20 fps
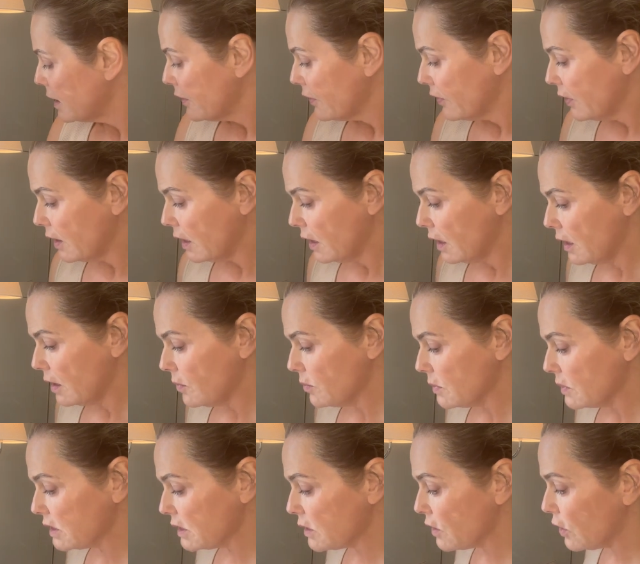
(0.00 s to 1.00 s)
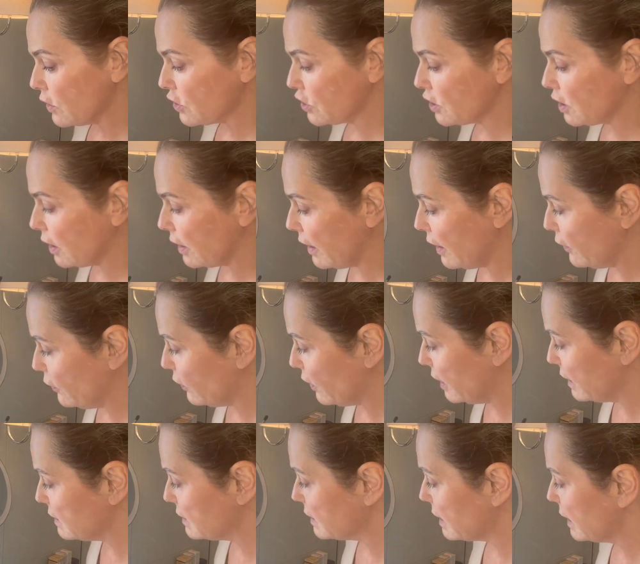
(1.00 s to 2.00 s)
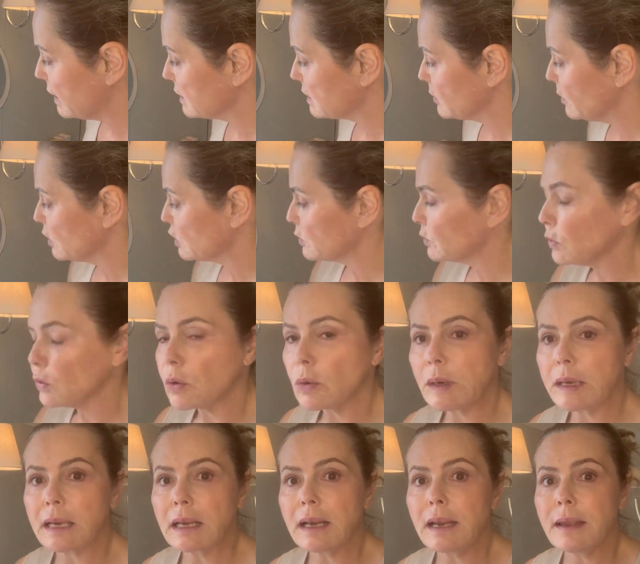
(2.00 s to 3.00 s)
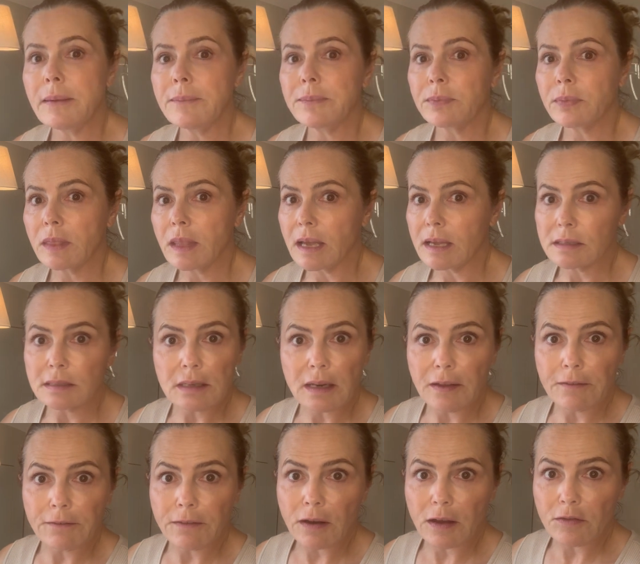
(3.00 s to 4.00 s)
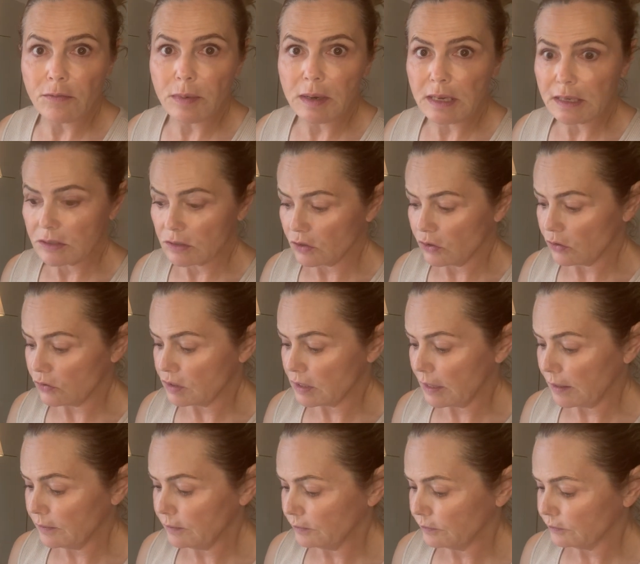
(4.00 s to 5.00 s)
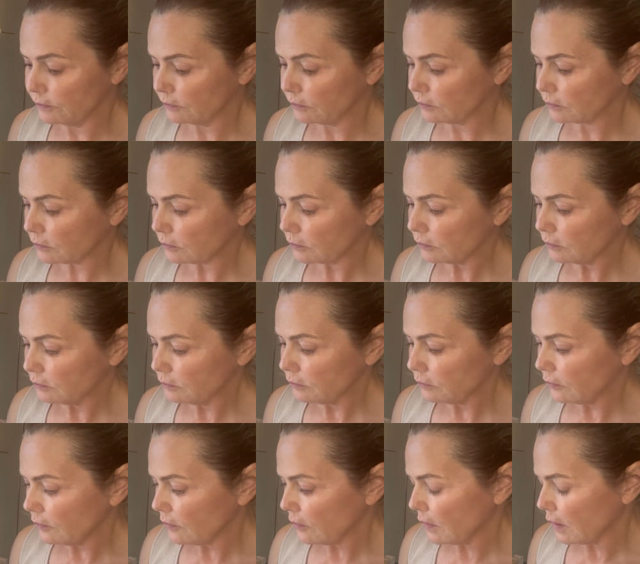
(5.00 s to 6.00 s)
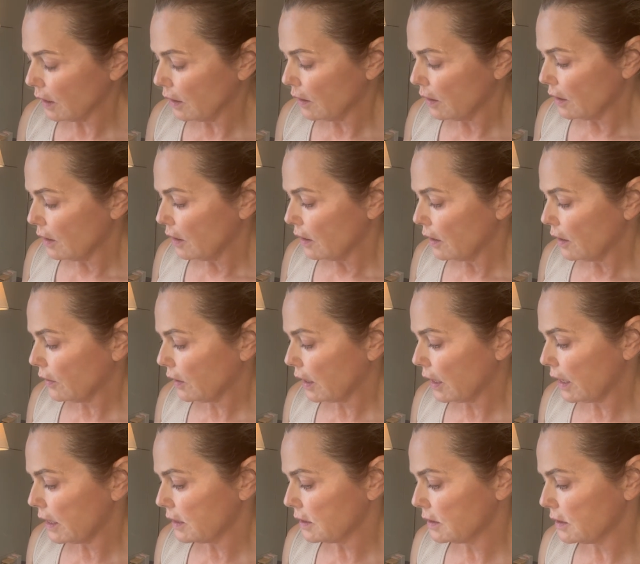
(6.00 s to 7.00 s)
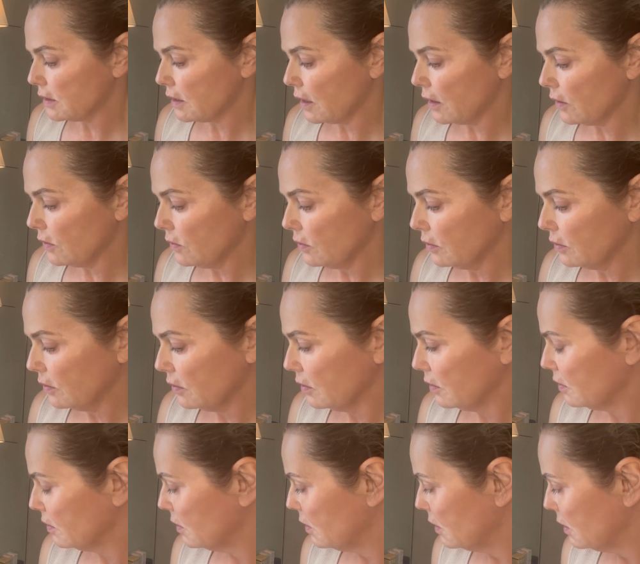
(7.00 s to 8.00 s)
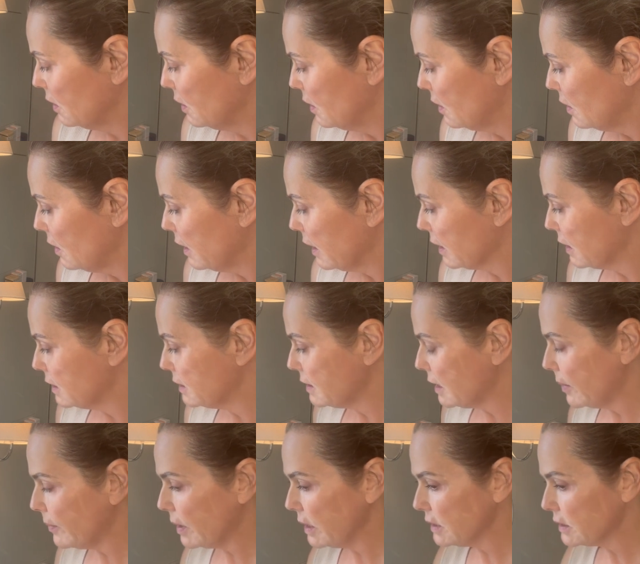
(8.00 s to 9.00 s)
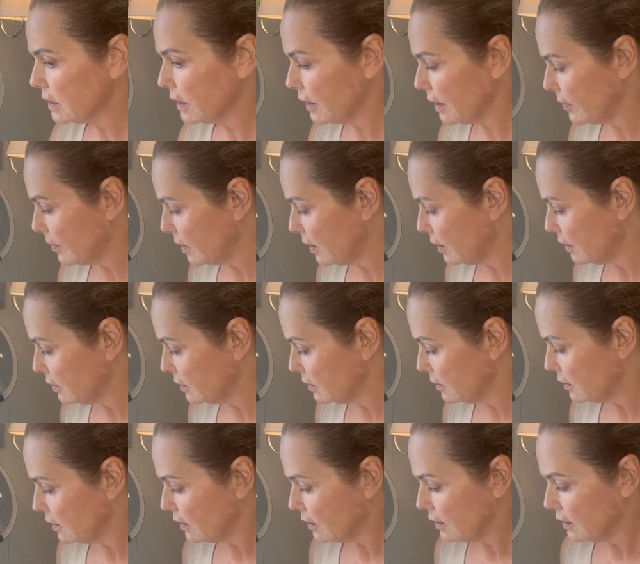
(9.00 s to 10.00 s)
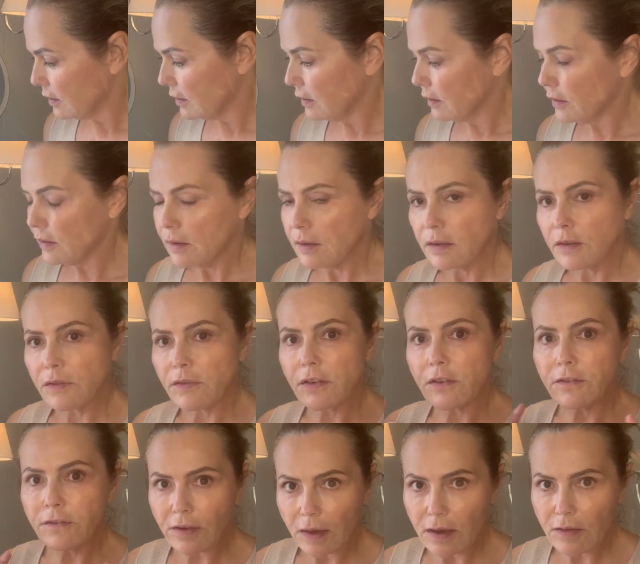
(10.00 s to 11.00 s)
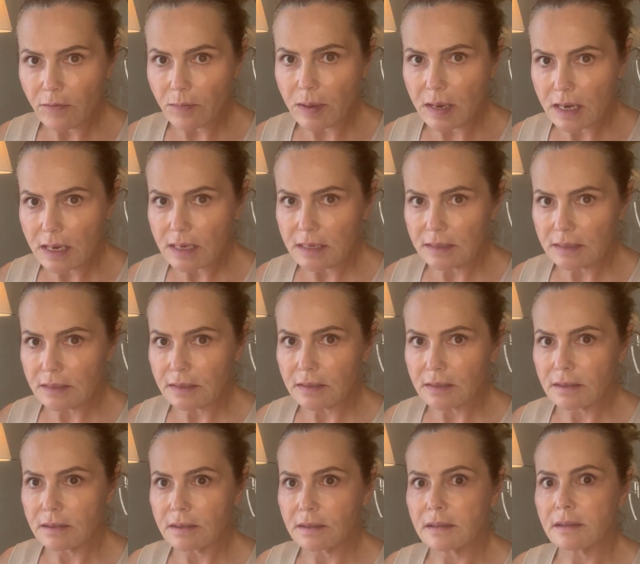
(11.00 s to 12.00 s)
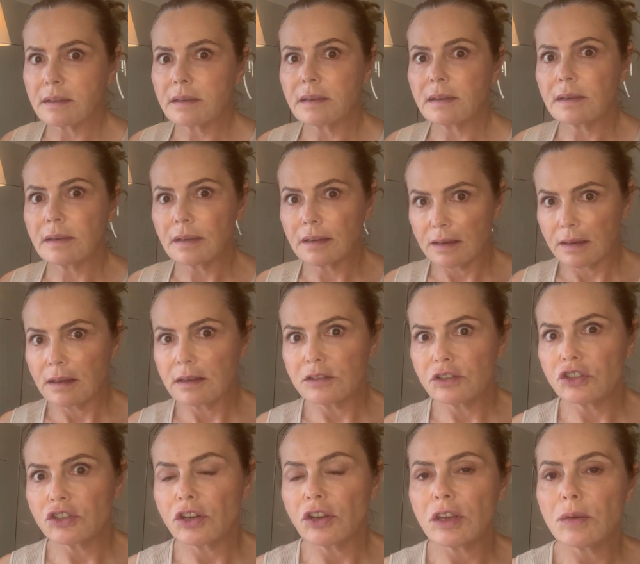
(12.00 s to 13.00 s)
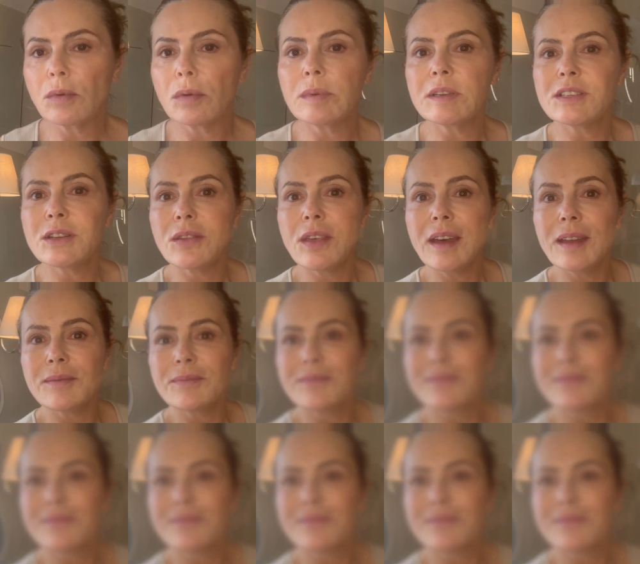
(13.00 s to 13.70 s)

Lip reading: The moustache dye, I find, takes much more quickly. That's like 5 minutes and you're done. Okay, so I'm going to set my timer for 5 minutes and show you what we do then.